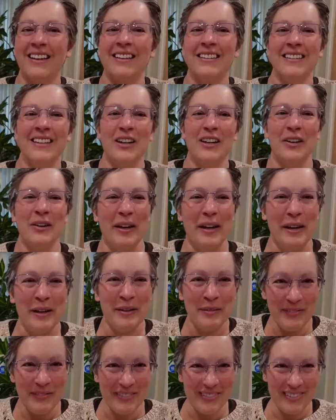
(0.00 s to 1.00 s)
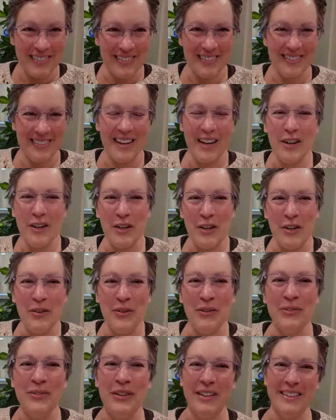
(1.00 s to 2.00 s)
There you go. How do you
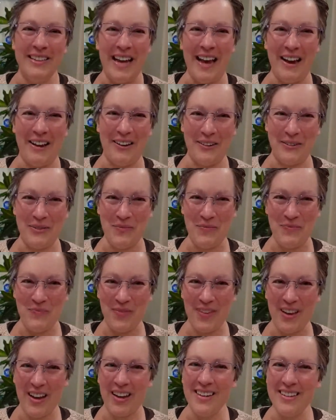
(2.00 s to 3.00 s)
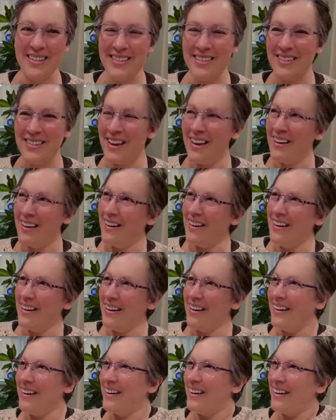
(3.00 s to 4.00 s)
feel now? How
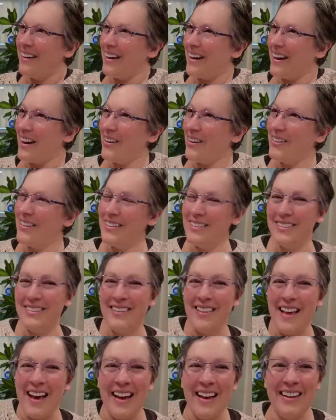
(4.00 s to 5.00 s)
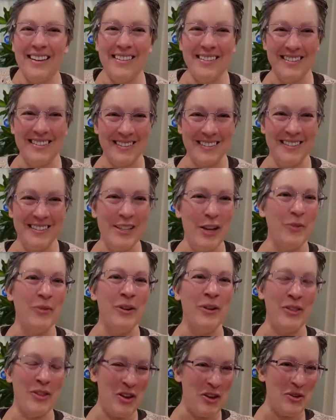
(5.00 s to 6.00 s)
does that sit
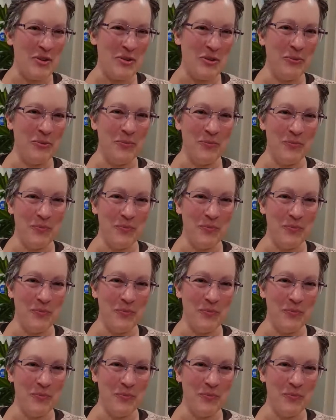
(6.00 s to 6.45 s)
with you?